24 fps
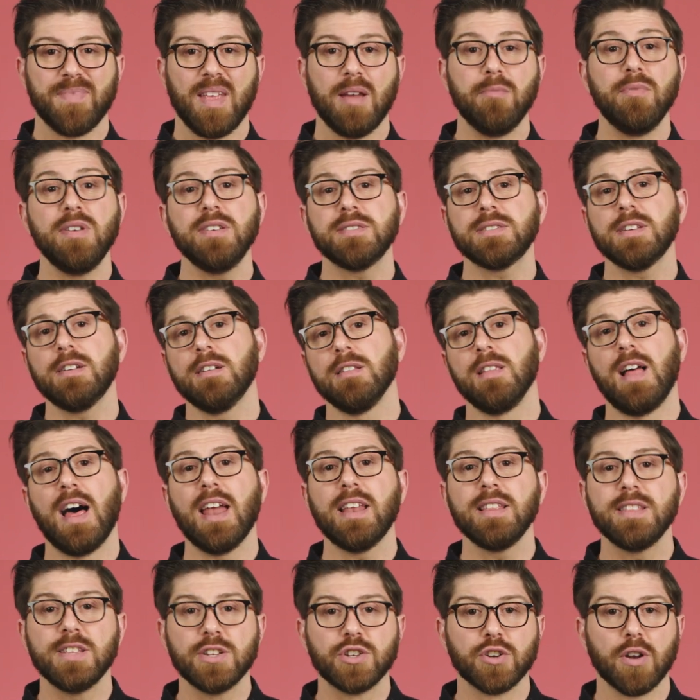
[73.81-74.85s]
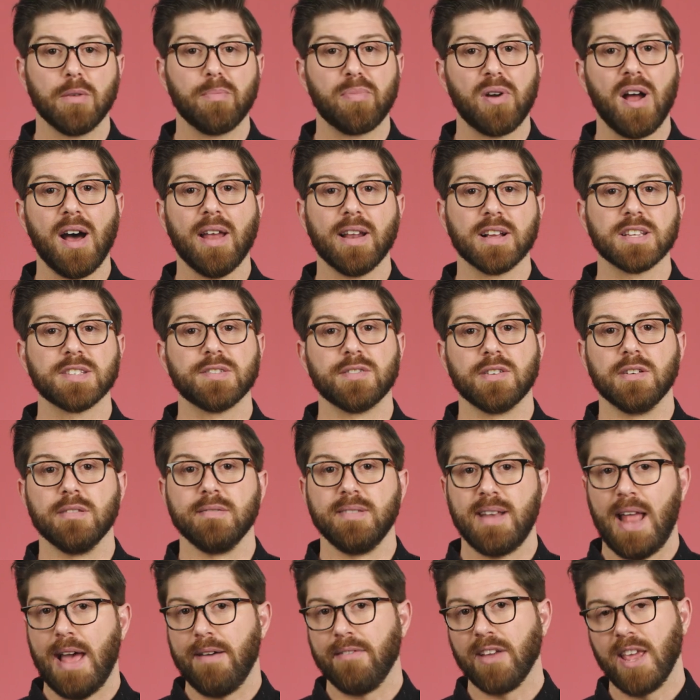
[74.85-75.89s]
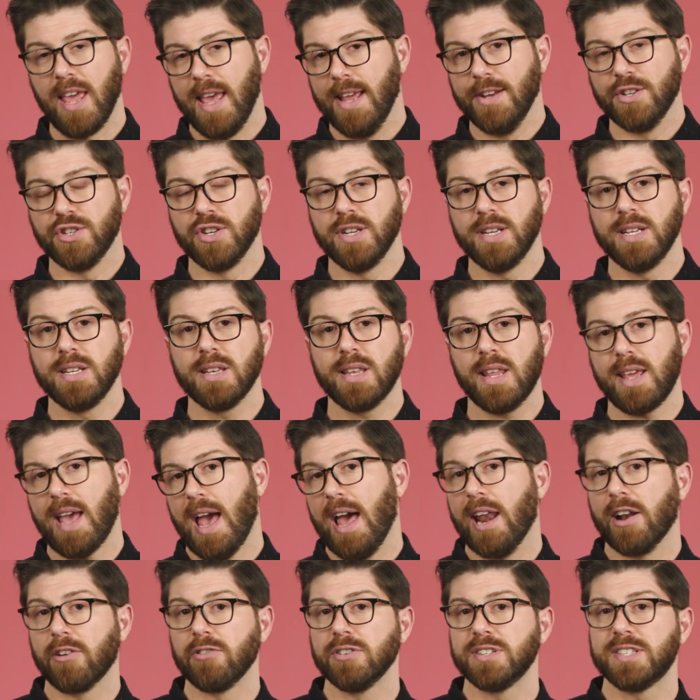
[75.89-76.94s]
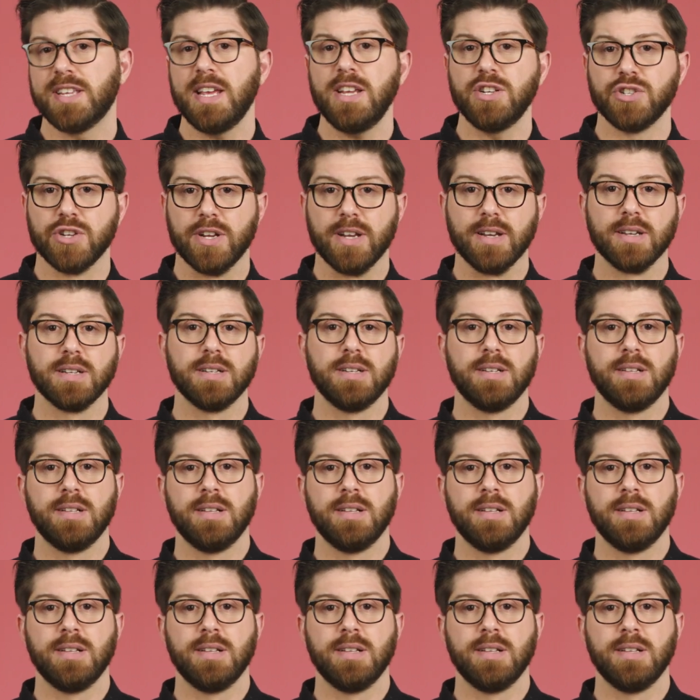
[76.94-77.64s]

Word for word: And we use it in a lot of digital products for navigation and categorization.